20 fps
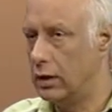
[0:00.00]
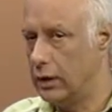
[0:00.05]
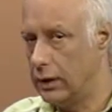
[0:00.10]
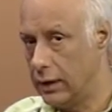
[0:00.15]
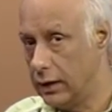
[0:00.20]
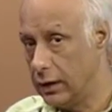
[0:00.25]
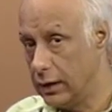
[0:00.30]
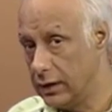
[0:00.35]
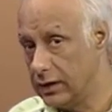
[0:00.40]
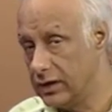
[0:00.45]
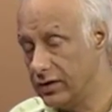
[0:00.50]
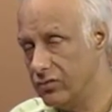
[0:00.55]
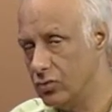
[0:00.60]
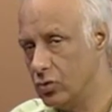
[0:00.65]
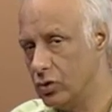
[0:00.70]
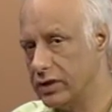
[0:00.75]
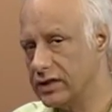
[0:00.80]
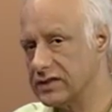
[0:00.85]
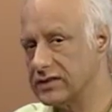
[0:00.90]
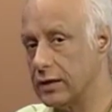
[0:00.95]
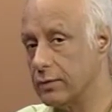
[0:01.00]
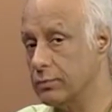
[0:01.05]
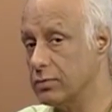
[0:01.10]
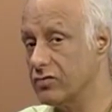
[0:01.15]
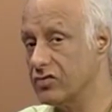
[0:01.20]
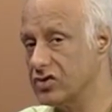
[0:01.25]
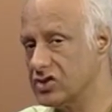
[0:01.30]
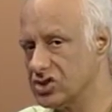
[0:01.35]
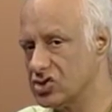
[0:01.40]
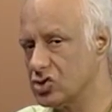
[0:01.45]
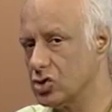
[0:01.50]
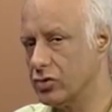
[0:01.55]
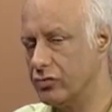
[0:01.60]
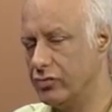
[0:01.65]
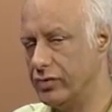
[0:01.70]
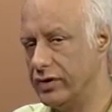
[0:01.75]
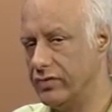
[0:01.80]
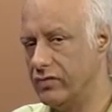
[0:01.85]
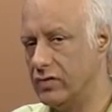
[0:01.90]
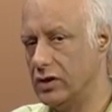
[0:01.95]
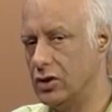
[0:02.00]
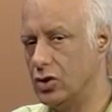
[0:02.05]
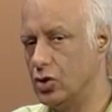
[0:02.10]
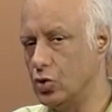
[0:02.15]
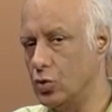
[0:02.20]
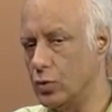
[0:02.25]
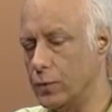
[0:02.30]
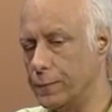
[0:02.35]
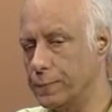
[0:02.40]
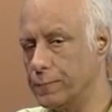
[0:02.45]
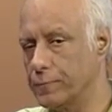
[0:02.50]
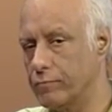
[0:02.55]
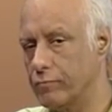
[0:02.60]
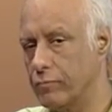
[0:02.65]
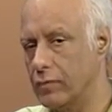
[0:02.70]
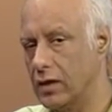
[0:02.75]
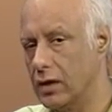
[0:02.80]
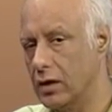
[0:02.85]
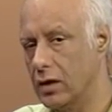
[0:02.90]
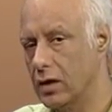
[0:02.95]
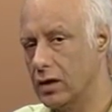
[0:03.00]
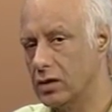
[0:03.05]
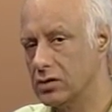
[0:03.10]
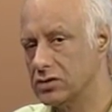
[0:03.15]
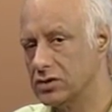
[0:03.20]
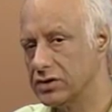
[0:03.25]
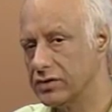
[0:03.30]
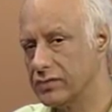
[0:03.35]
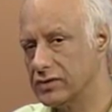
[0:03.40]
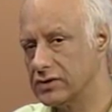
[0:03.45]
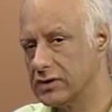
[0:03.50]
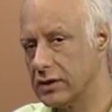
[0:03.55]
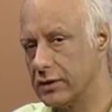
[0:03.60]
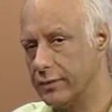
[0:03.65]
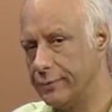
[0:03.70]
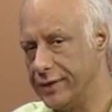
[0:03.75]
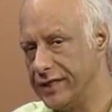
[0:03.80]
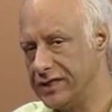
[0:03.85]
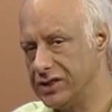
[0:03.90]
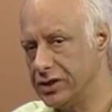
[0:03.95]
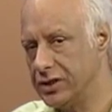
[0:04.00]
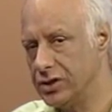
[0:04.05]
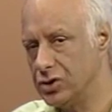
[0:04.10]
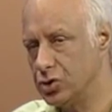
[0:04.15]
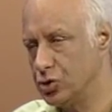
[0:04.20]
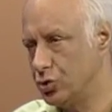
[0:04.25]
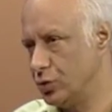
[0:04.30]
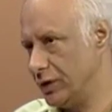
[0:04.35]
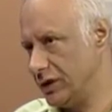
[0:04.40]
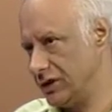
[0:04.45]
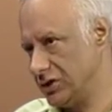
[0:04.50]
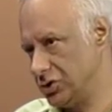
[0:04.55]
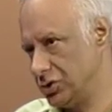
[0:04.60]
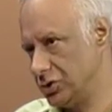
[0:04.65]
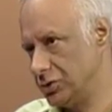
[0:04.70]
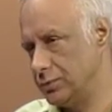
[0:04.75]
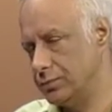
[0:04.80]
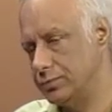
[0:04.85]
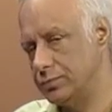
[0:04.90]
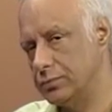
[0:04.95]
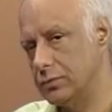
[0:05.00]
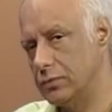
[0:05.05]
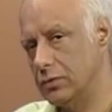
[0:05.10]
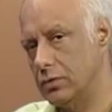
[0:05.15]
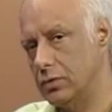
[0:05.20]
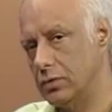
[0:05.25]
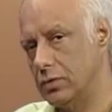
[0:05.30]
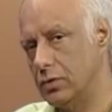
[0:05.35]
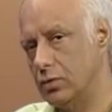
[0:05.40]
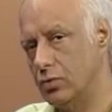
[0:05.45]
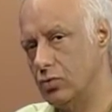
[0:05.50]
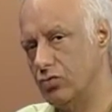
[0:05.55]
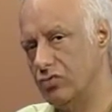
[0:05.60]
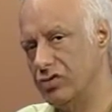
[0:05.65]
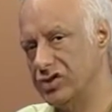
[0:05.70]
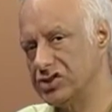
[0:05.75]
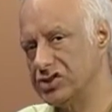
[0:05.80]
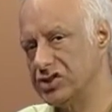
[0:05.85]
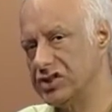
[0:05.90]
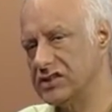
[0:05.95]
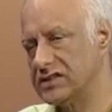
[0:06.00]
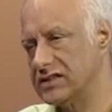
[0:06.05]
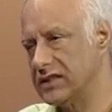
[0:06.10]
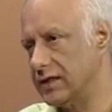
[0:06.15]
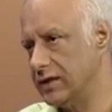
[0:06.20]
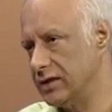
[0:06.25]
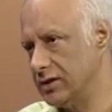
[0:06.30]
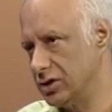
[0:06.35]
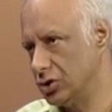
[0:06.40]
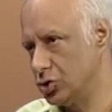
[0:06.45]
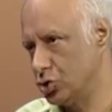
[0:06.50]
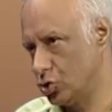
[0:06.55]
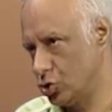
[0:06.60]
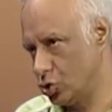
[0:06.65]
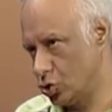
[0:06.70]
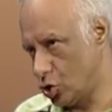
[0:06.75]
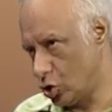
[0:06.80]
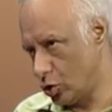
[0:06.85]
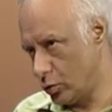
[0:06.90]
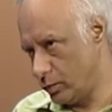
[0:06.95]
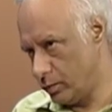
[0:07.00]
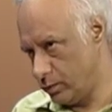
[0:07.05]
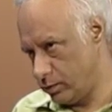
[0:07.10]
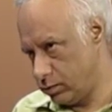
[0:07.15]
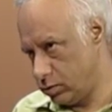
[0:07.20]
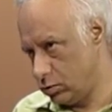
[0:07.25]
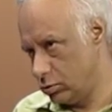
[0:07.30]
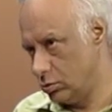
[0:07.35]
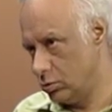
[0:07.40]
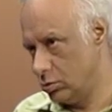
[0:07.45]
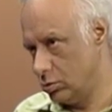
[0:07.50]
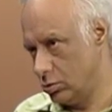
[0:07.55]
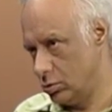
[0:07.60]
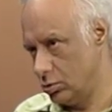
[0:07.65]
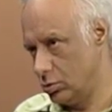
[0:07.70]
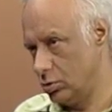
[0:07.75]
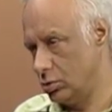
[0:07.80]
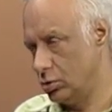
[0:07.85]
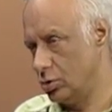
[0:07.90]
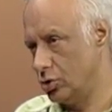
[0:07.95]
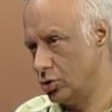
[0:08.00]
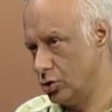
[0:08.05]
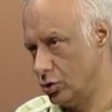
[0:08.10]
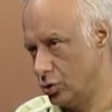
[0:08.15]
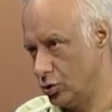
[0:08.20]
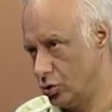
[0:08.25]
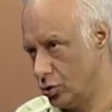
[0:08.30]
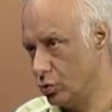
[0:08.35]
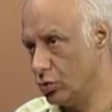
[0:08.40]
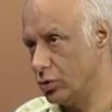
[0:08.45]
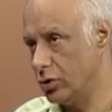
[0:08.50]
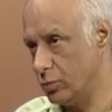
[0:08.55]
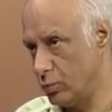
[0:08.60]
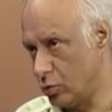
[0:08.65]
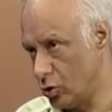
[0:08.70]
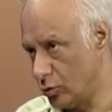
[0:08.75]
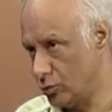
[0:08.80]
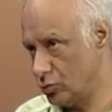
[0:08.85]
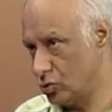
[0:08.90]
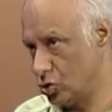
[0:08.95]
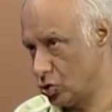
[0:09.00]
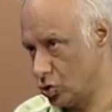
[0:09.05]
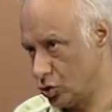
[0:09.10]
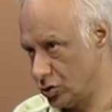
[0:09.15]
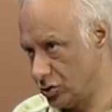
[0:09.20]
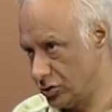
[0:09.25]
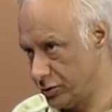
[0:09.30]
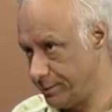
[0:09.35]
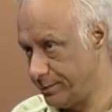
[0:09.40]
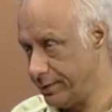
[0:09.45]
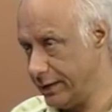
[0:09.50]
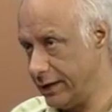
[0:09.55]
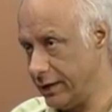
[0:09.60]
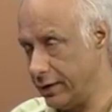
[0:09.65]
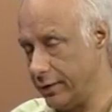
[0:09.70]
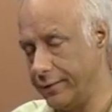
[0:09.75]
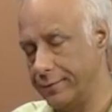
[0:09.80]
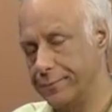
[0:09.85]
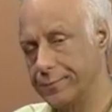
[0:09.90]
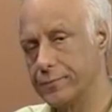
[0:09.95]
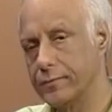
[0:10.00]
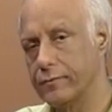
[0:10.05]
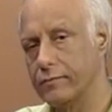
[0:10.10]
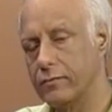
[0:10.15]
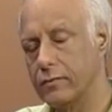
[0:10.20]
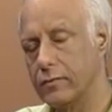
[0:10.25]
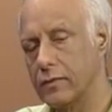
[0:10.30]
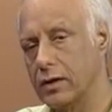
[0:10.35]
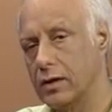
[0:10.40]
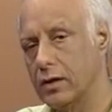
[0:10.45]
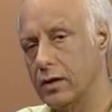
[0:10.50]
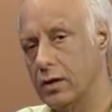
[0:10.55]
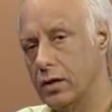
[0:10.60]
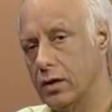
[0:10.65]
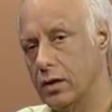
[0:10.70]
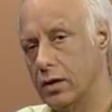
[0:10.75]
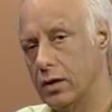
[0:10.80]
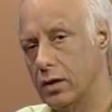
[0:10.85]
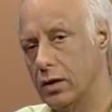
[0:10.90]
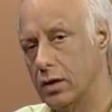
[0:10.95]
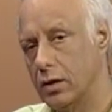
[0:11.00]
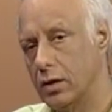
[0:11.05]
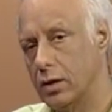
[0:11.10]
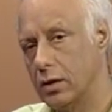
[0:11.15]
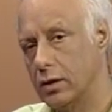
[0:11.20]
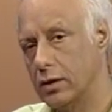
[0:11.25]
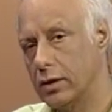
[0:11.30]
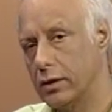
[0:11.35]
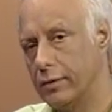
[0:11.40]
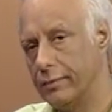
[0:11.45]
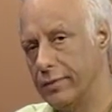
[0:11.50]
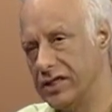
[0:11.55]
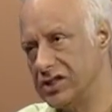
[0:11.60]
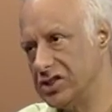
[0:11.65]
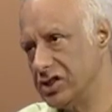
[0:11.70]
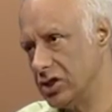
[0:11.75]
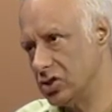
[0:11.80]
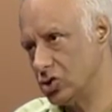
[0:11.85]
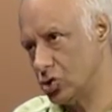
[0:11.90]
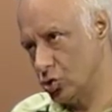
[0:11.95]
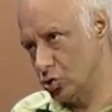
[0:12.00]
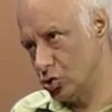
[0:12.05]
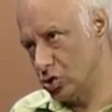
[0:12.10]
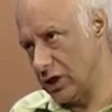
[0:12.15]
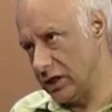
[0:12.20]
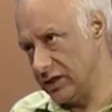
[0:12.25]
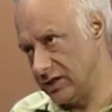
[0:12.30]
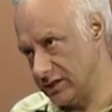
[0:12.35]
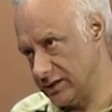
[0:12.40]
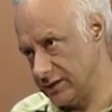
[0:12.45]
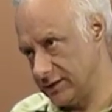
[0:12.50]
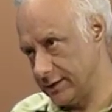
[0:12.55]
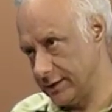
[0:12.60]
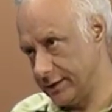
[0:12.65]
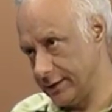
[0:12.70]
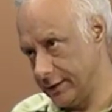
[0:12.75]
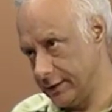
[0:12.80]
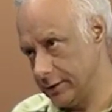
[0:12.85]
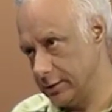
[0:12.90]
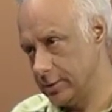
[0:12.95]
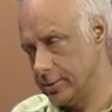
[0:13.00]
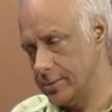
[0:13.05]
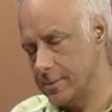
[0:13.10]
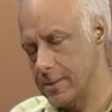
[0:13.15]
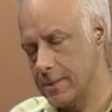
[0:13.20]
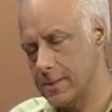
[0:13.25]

I'll give you an example which is not very well known. See, there was a committee in US which decided to drop nuclear bombs on Japan. The committee had two scientists in it.